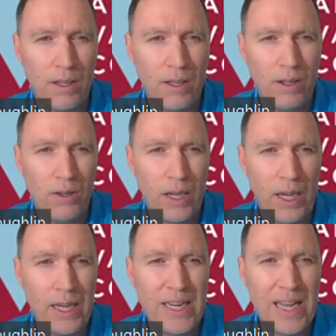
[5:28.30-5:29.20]

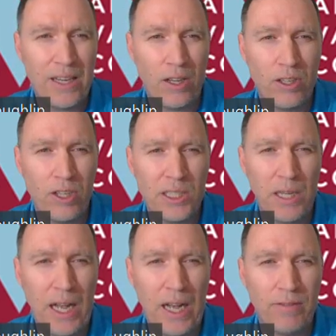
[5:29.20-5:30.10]
Okay, then on Thursday
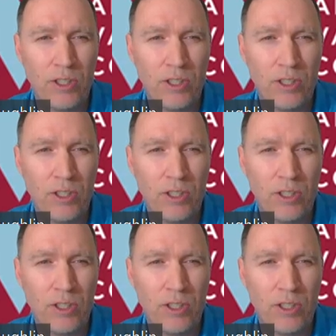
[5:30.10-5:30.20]
we'll have